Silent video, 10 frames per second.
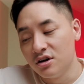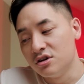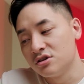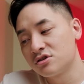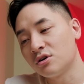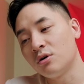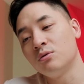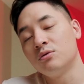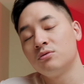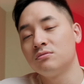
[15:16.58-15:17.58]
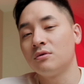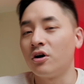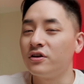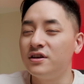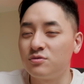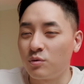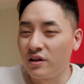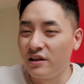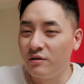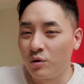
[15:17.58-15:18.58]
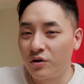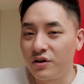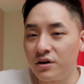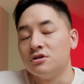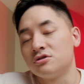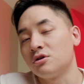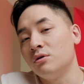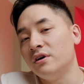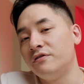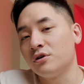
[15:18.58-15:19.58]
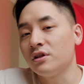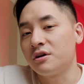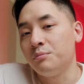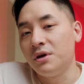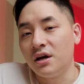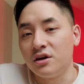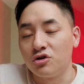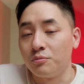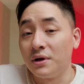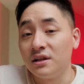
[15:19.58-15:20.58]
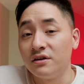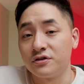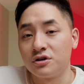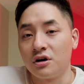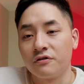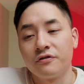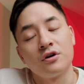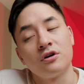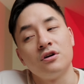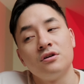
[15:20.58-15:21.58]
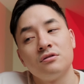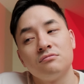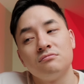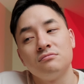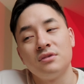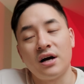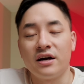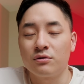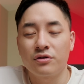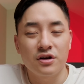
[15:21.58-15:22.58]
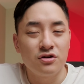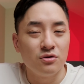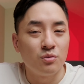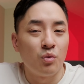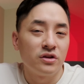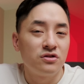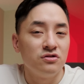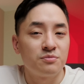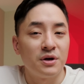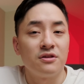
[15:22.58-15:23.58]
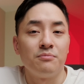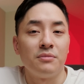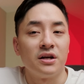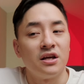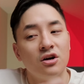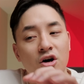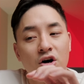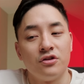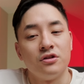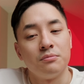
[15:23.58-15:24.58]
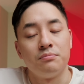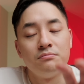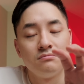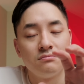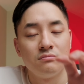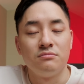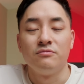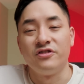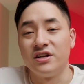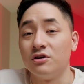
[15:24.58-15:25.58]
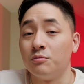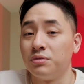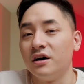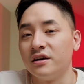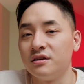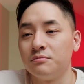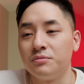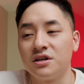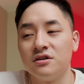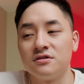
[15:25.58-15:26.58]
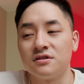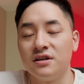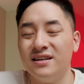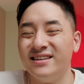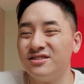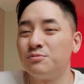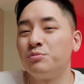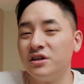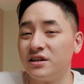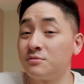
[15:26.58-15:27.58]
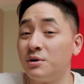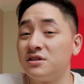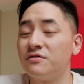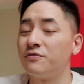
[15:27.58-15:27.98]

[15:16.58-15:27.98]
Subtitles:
So are these really worth it? So if you're like me and you're mainly a photographer, I don't think you'd want to spend the money on the video plugin because it is pretty expensive.